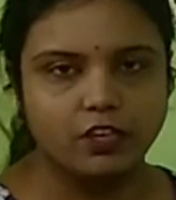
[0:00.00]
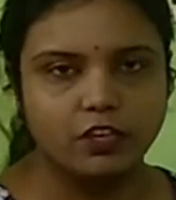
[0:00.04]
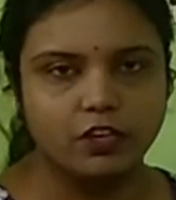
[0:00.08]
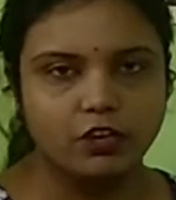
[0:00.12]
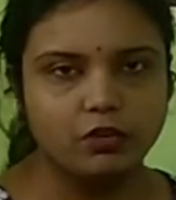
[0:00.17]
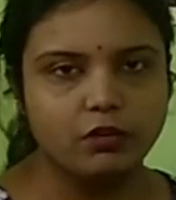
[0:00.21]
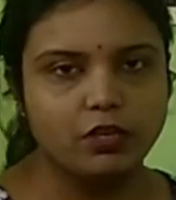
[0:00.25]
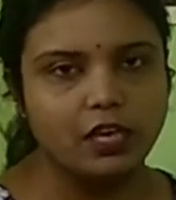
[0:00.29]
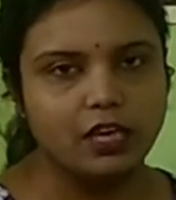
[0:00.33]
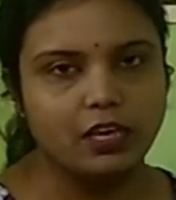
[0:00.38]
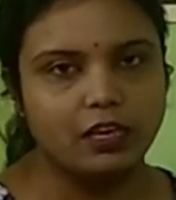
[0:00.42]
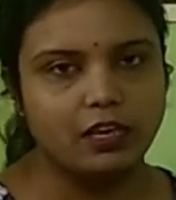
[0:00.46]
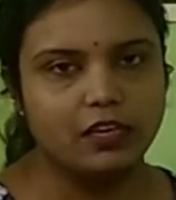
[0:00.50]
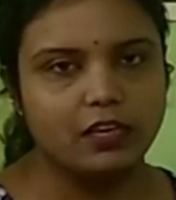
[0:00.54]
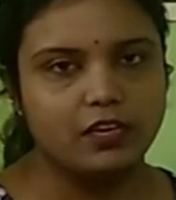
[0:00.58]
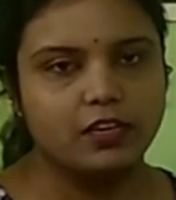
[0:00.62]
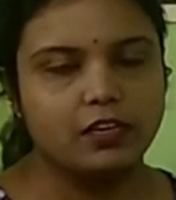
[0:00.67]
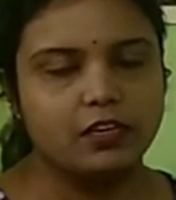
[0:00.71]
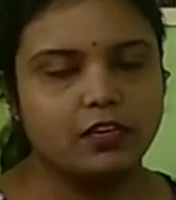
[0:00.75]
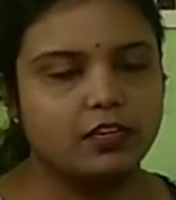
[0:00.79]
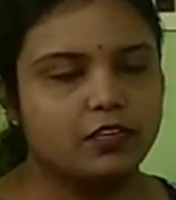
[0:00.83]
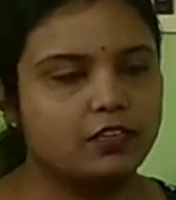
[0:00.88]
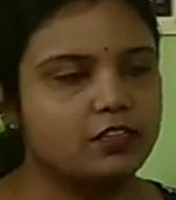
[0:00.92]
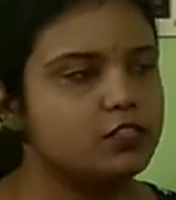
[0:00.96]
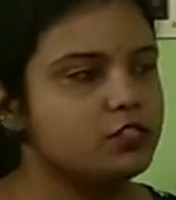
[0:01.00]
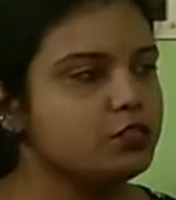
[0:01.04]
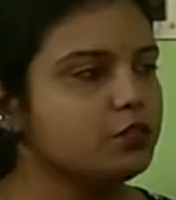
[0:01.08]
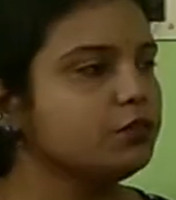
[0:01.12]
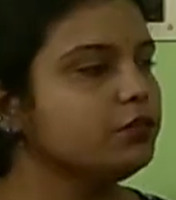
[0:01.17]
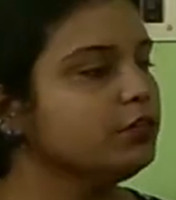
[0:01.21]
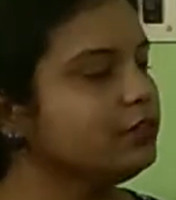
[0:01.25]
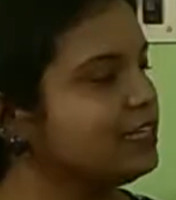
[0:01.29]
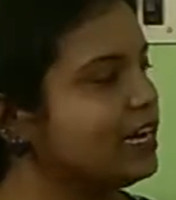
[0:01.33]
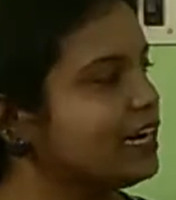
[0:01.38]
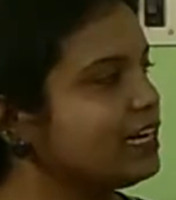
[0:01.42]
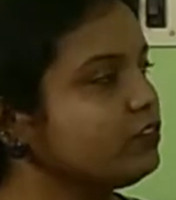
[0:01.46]
Okay,
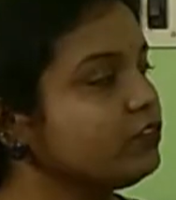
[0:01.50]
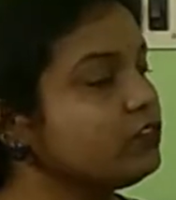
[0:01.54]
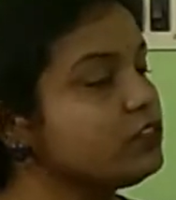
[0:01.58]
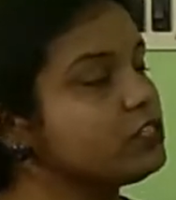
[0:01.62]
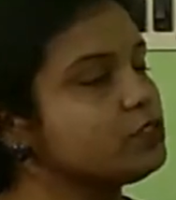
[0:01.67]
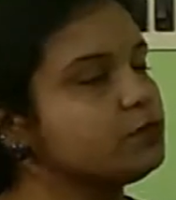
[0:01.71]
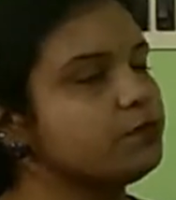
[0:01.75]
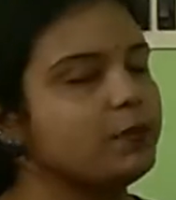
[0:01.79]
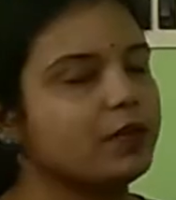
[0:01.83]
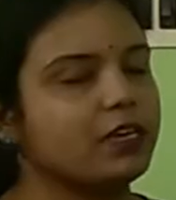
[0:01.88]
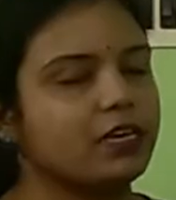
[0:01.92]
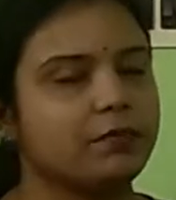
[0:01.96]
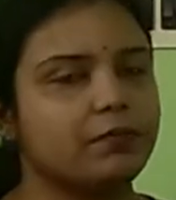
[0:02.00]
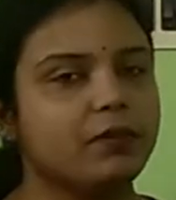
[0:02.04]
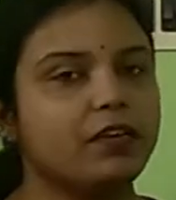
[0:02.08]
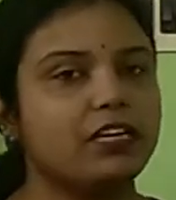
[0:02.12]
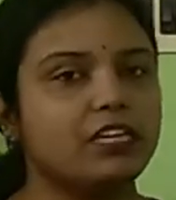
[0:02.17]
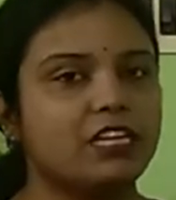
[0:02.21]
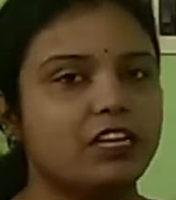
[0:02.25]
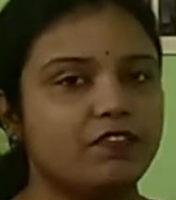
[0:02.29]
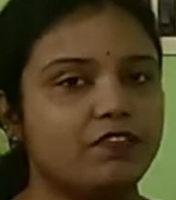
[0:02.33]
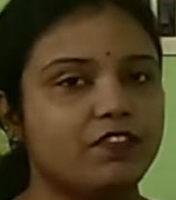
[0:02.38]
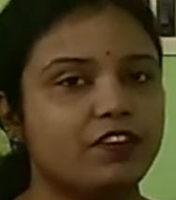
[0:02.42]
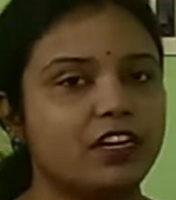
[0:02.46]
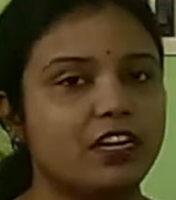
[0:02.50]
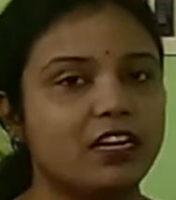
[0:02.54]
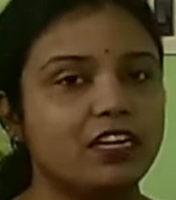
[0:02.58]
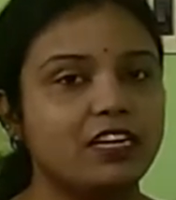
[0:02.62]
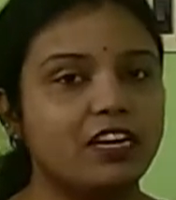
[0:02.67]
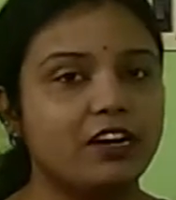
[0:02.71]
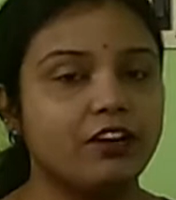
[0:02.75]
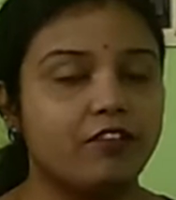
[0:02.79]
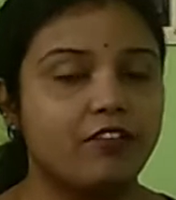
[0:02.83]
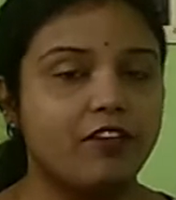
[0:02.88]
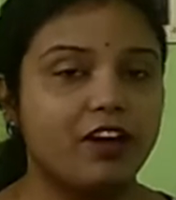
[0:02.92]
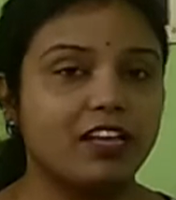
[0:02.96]
so that was becoming difficult
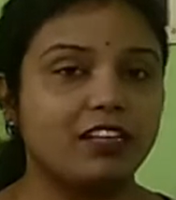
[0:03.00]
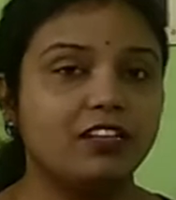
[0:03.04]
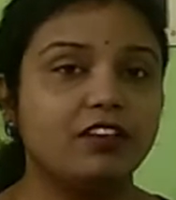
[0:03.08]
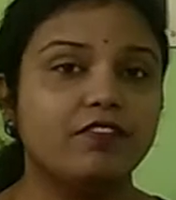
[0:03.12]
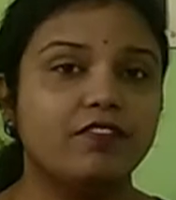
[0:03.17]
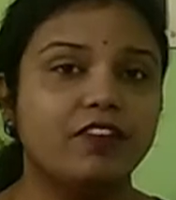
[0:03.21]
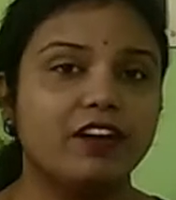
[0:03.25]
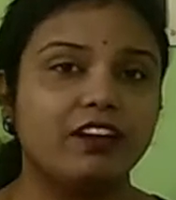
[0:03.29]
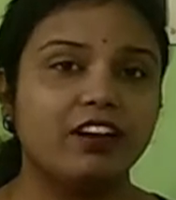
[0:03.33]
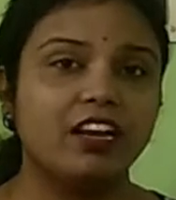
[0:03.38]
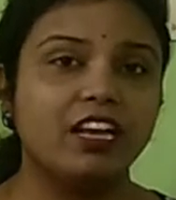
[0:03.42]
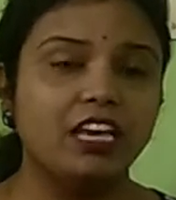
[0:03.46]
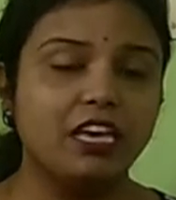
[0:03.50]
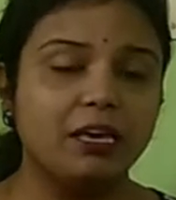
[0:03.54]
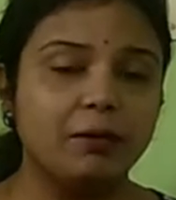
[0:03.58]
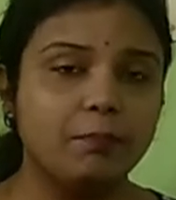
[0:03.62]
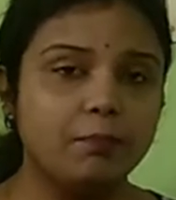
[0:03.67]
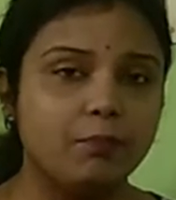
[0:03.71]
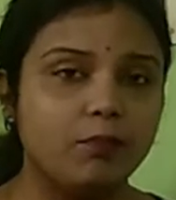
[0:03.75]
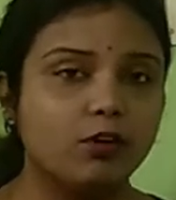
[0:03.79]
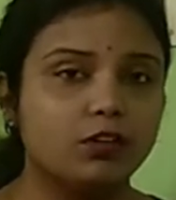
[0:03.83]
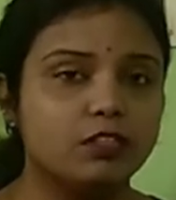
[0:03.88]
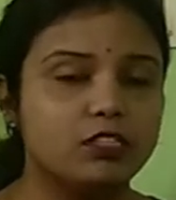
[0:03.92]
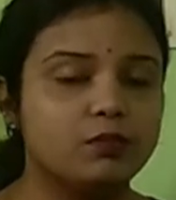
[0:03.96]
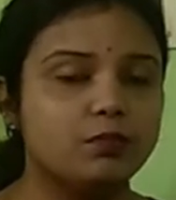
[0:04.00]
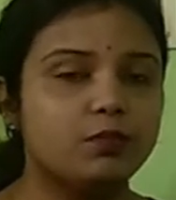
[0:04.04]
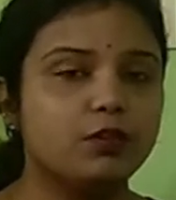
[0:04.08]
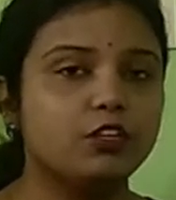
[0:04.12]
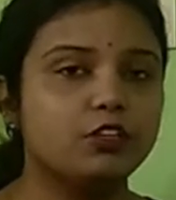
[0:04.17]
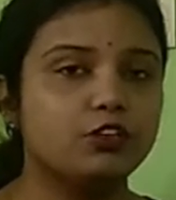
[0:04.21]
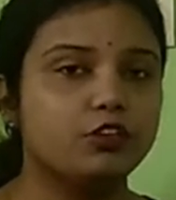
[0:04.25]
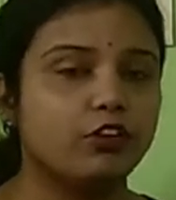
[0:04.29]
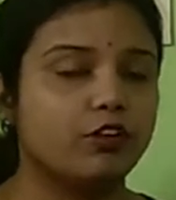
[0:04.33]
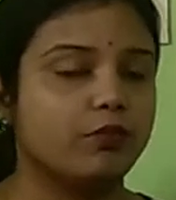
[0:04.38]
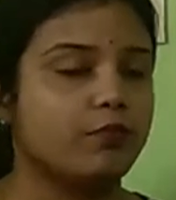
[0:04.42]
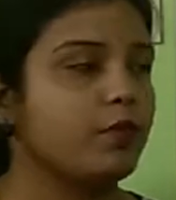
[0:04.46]
and rather very impossible
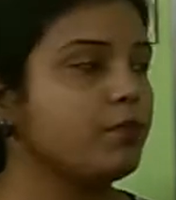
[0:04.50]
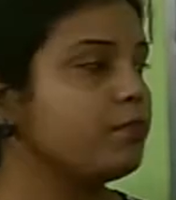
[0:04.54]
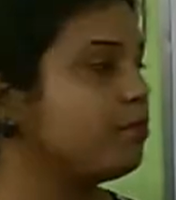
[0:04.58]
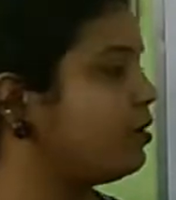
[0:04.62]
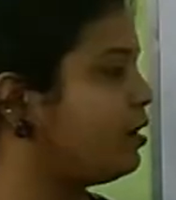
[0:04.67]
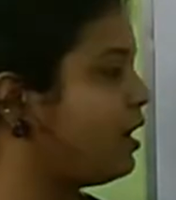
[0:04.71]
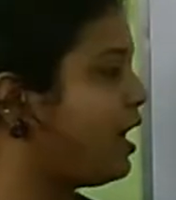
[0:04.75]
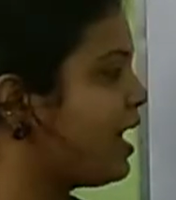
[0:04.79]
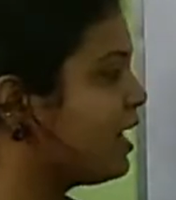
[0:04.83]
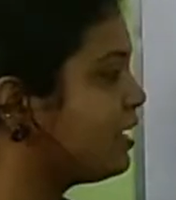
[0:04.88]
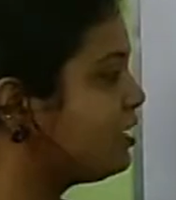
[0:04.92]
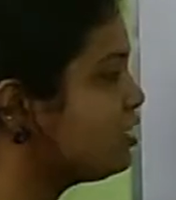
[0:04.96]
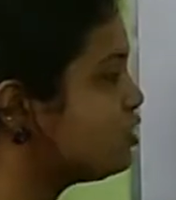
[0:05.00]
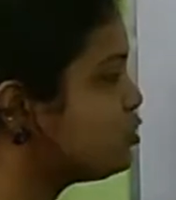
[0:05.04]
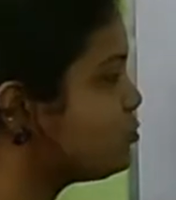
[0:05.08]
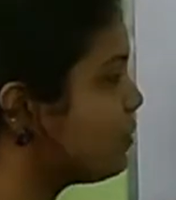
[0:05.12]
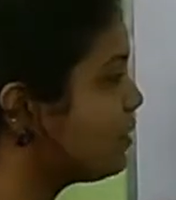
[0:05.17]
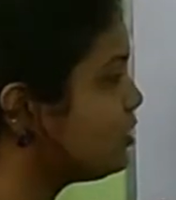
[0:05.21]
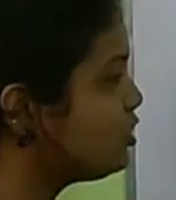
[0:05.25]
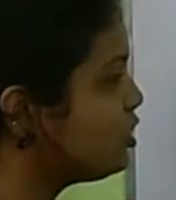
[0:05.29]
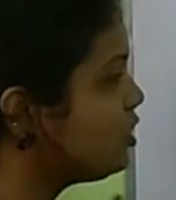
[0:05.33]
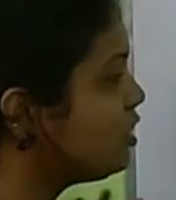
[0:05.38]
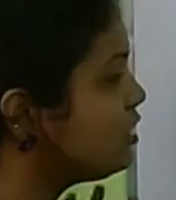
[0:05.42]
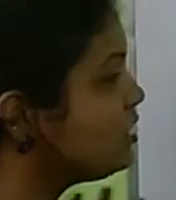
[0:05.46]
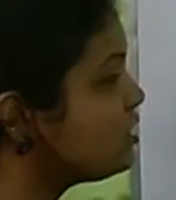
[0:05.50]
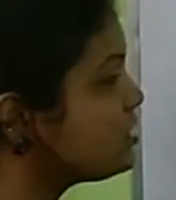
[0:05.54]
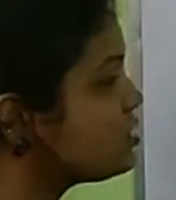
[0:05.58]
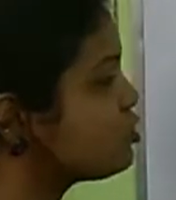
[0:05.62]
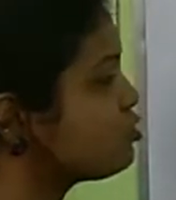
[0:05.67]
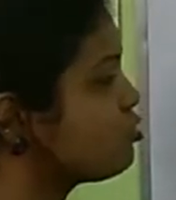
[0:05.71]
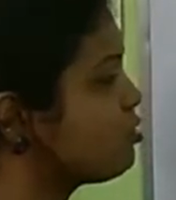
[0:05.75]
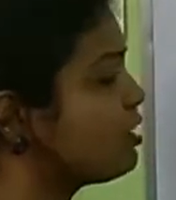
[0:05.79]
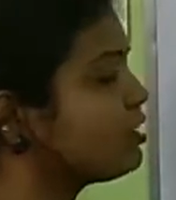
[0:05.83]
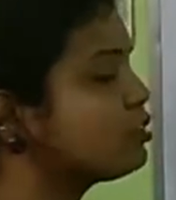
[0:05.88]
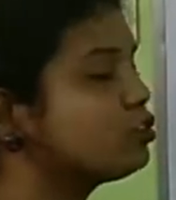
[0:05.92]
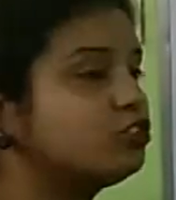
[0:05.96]
to remember, and especially the
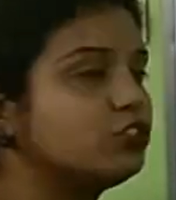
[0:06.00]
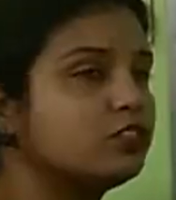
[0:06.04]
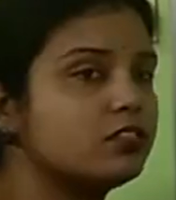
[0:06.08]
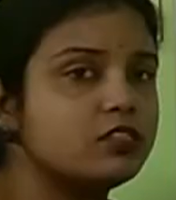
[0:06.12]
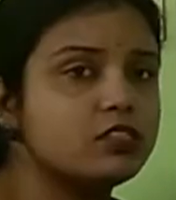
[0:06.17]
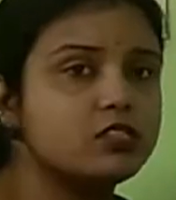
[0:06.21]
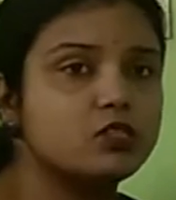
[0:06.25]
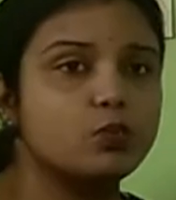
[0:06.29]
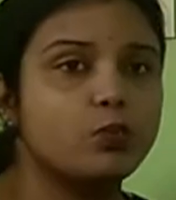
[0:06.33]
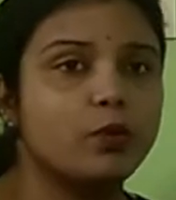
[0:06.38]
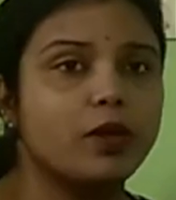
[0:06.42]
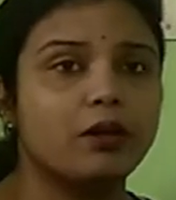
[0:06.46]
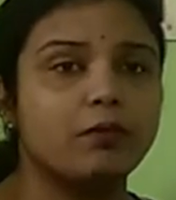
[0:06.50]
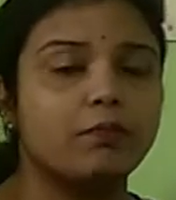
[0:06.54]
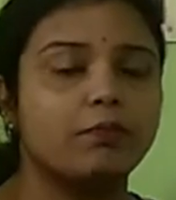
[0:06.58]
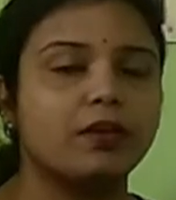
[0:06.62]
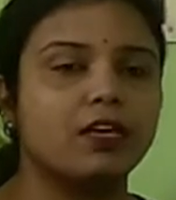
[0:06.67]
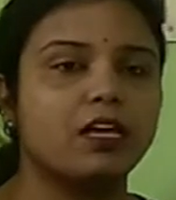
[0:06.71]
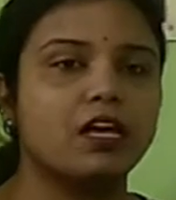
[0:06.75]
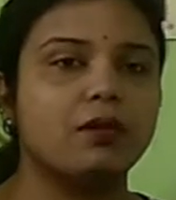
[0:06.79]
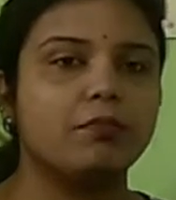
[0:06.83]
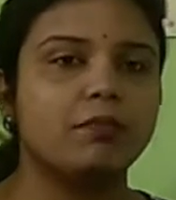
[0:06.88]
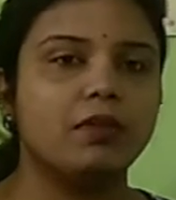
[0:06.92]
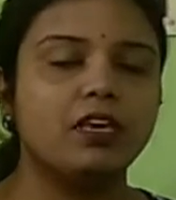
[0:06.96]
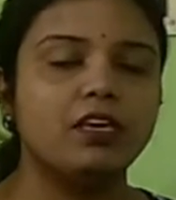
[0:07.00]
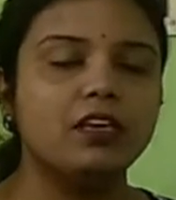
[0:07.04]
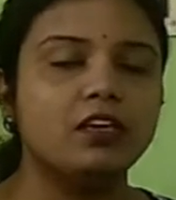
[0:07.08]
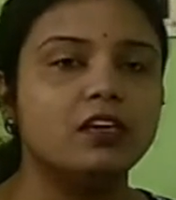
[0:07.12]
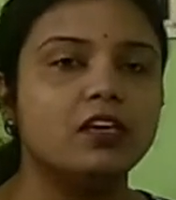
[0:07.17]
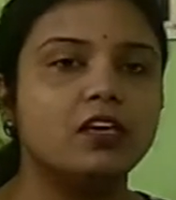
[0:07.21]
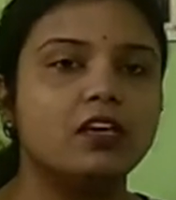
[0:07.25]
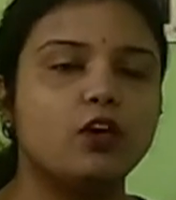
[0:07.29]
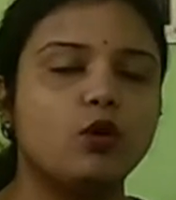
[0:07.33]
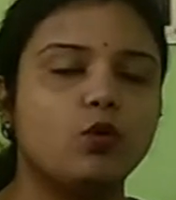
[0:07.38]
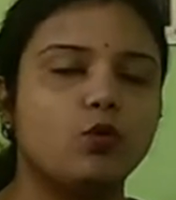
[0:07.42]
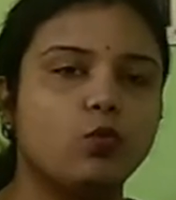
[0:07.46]
structures
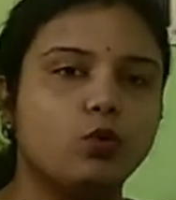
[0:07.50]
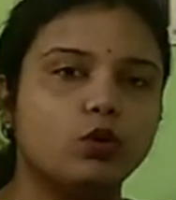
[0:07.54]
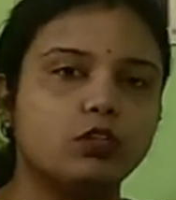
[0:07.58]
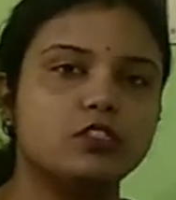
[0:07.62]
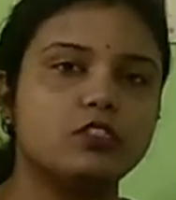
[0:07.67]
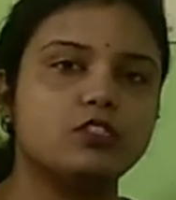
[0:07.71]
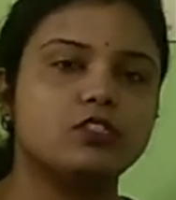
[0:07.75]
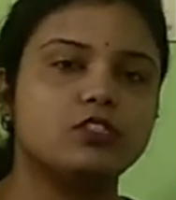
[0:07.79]
was